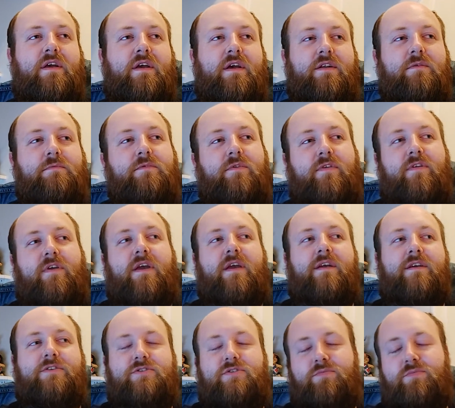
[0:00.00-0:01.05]
And I'm not saying
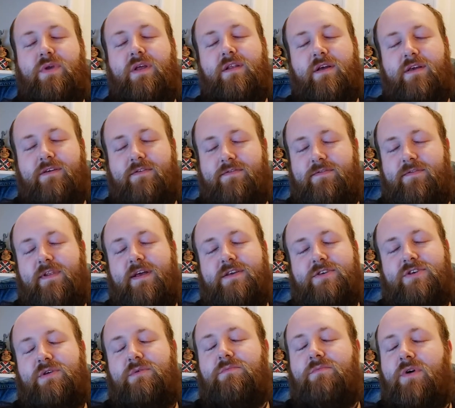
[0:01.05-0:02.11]
it should be like a
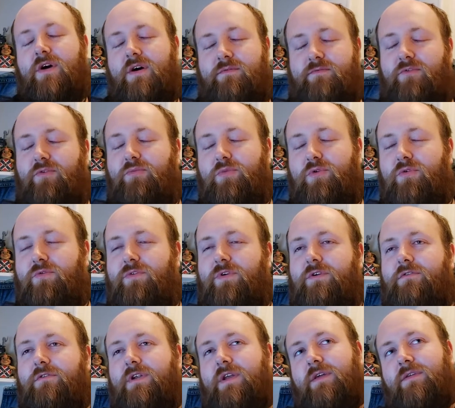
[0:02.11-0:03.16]
flashy Marvel movie
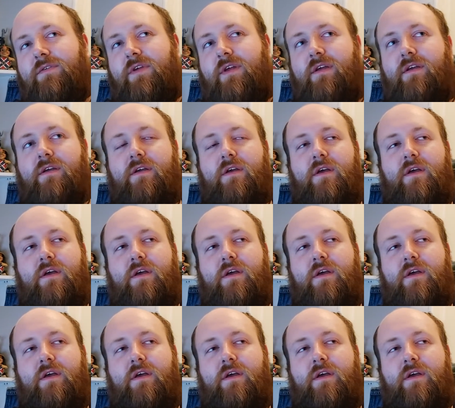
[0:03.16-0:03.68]
or anything,